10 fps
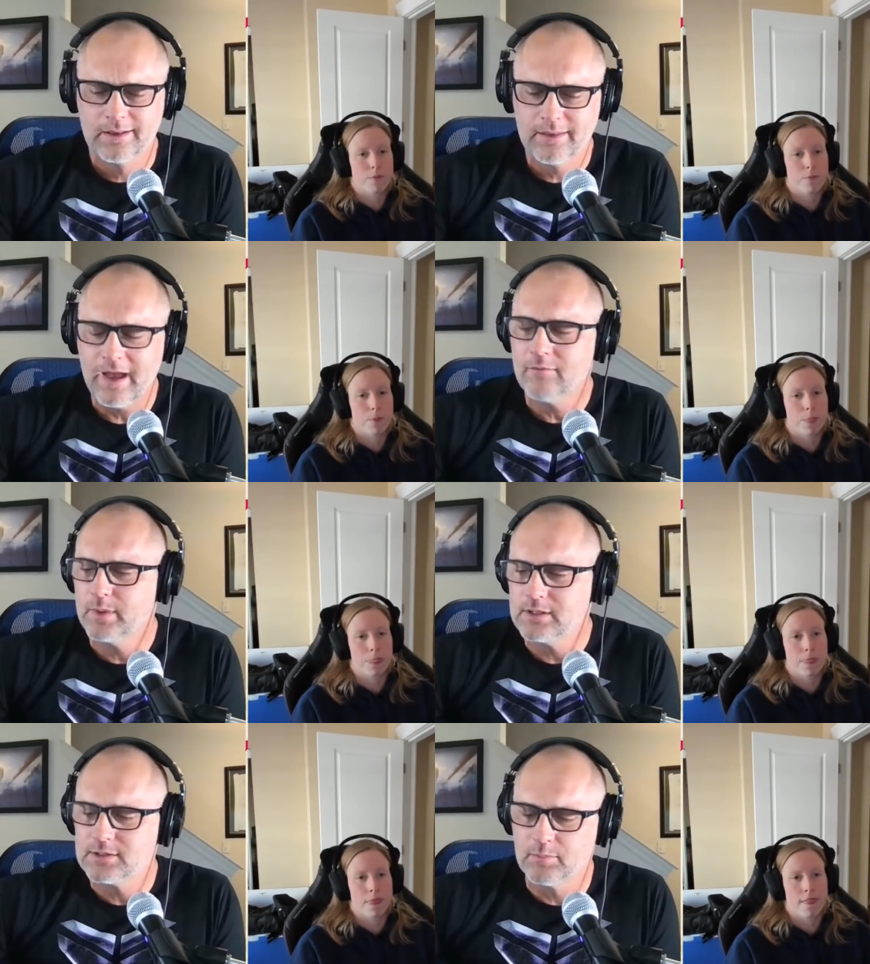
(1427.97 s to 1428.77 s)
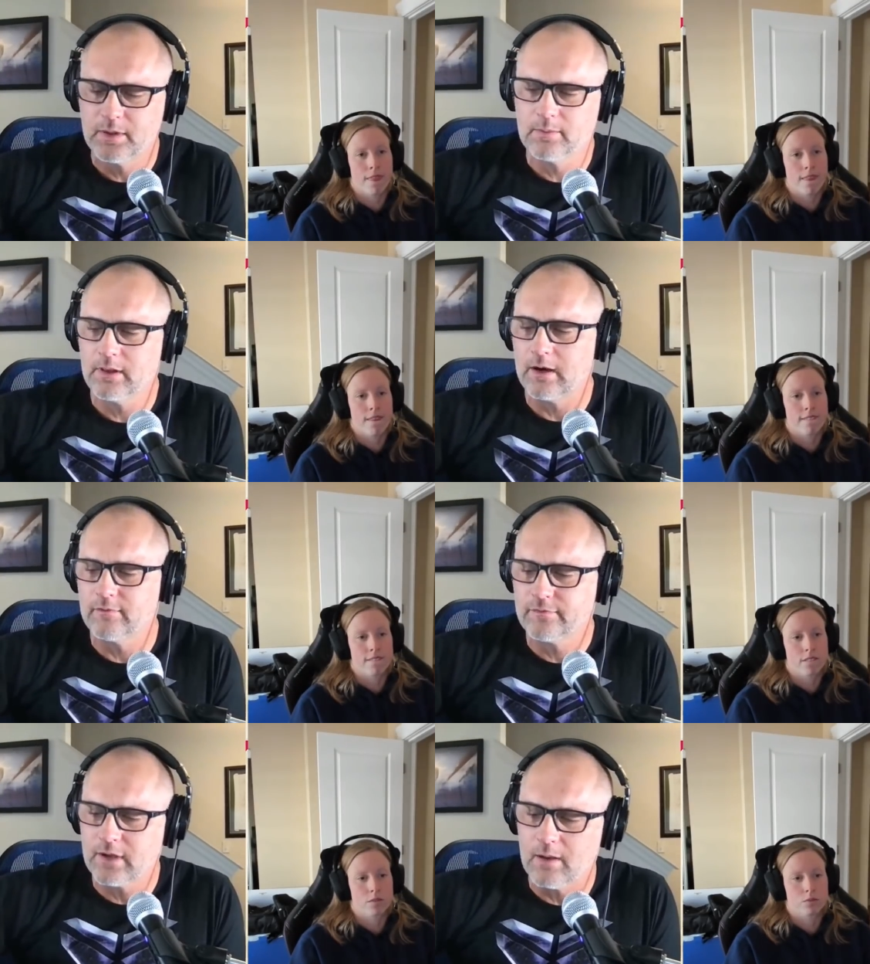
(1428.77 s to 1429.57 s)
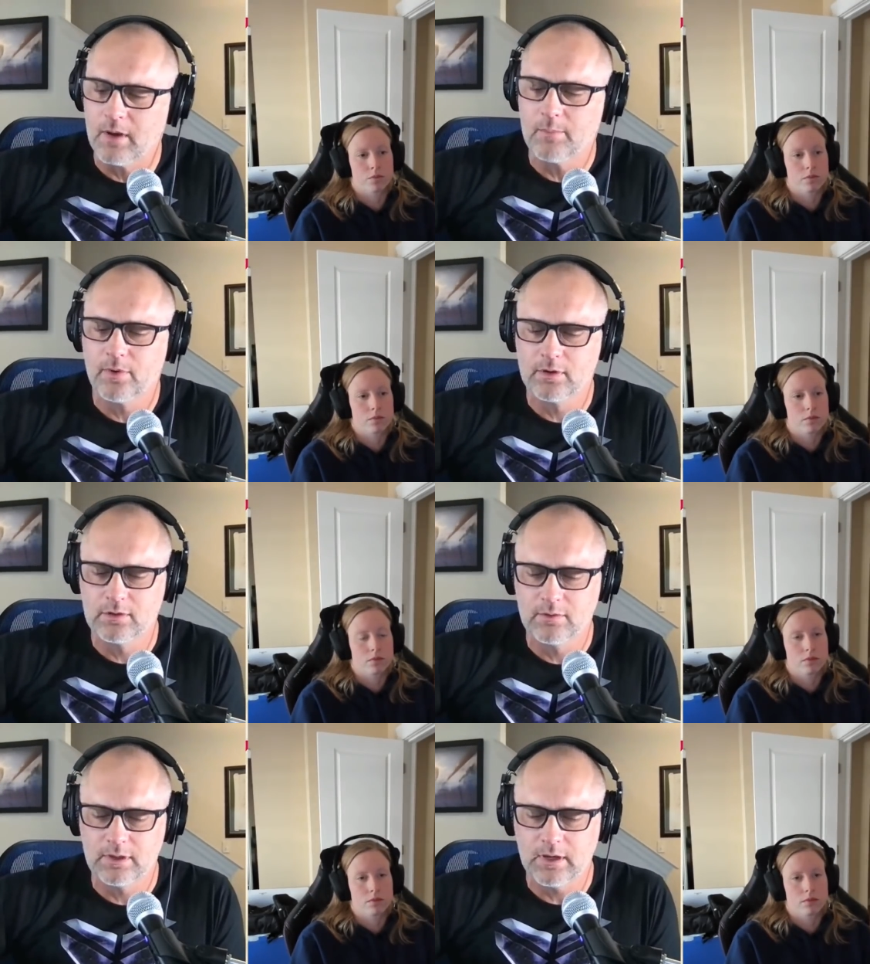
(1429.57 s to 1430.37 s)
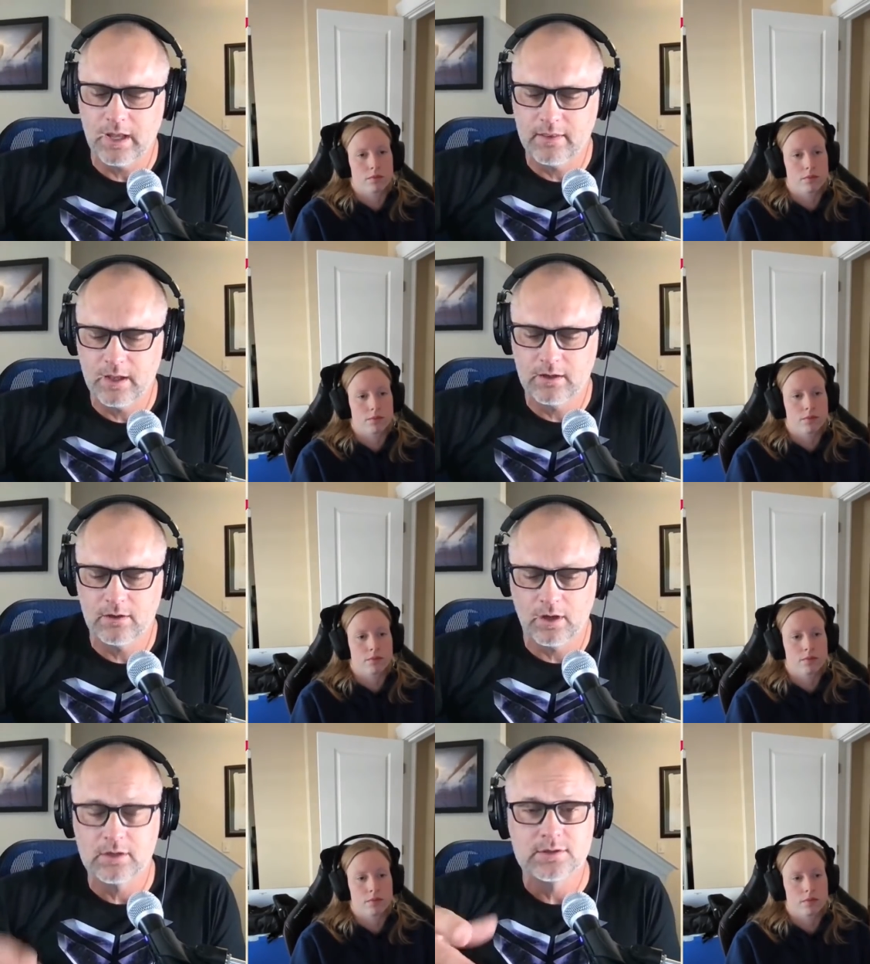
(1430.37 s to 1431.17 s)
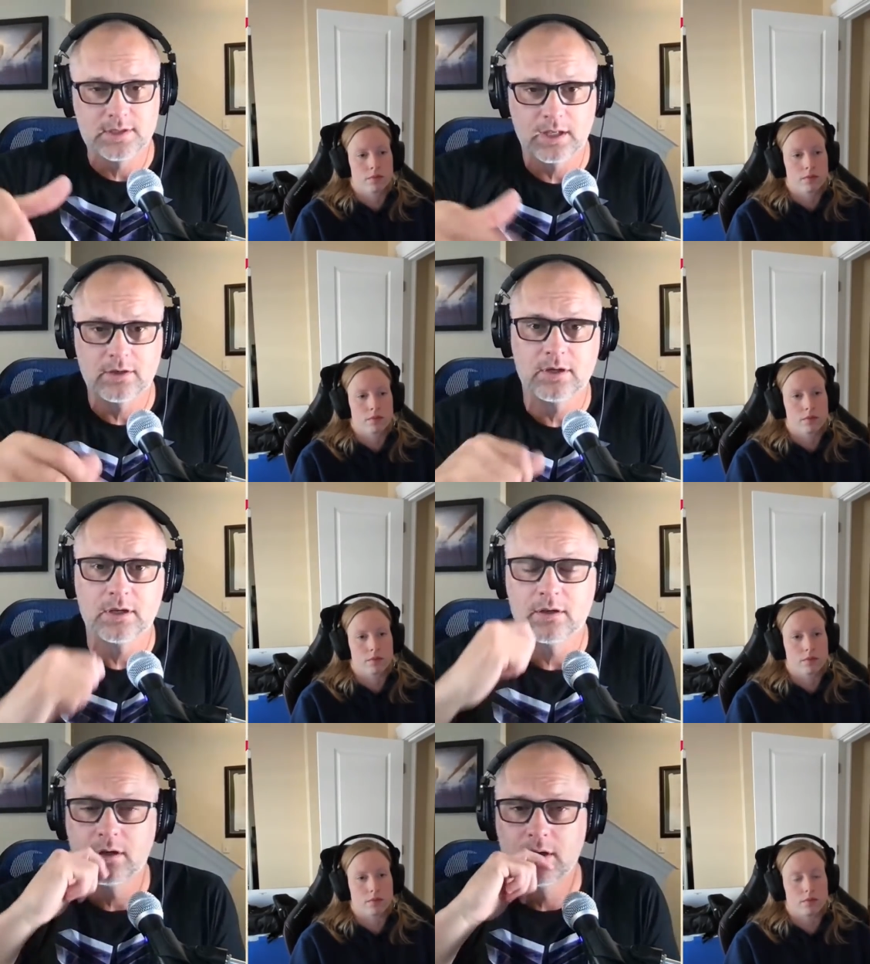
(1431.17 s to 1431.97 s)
Speaker 1: There have been some people that have come up on you, and and then like you said, you didn't.